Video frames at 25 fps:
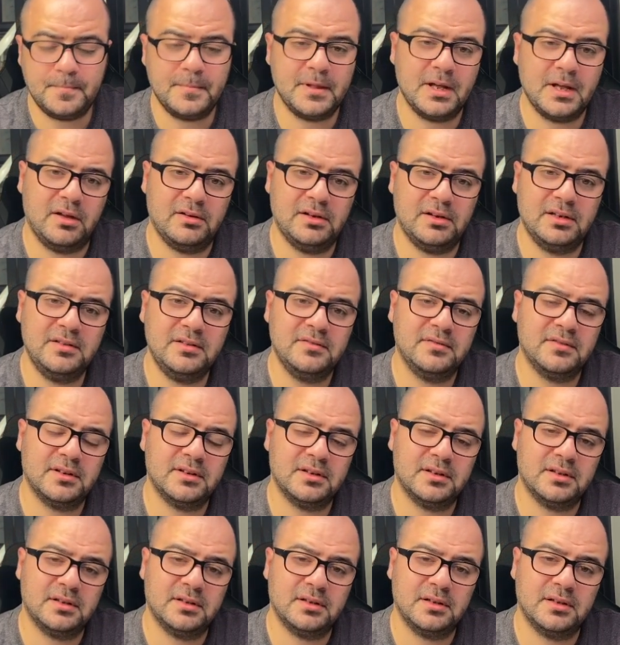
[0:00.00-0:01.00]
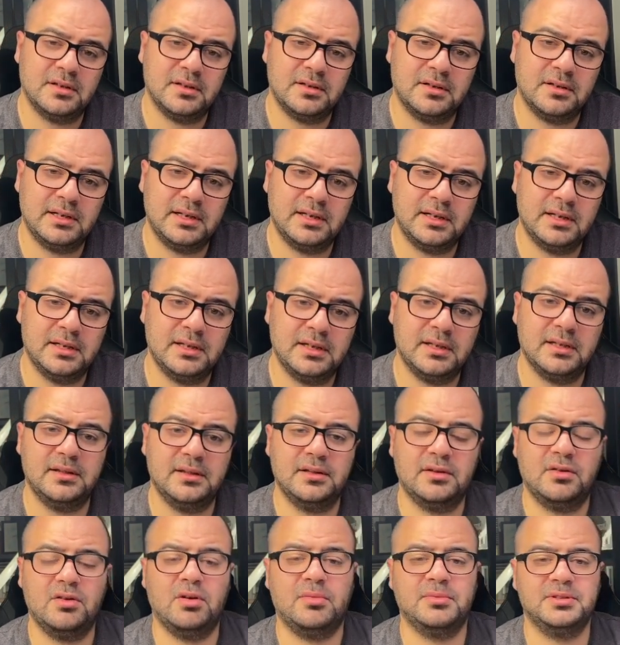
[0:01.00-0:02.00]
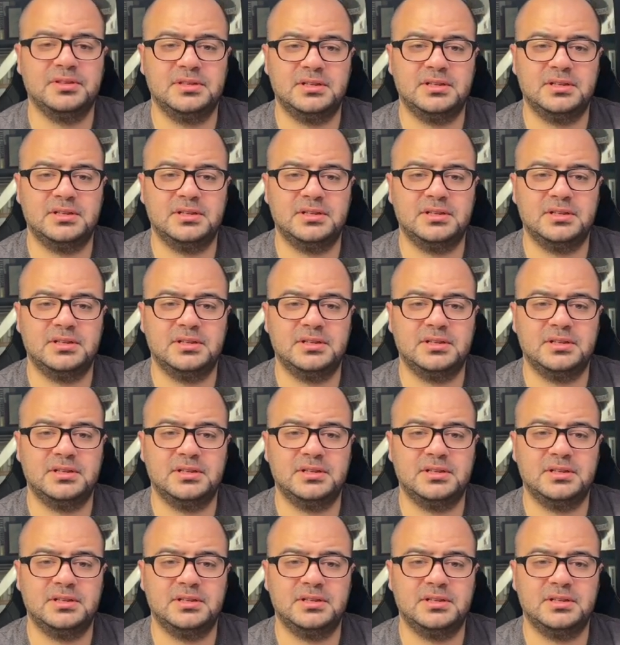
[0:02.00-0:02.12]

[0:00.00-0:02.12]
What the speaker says: I'll leave a link in the comment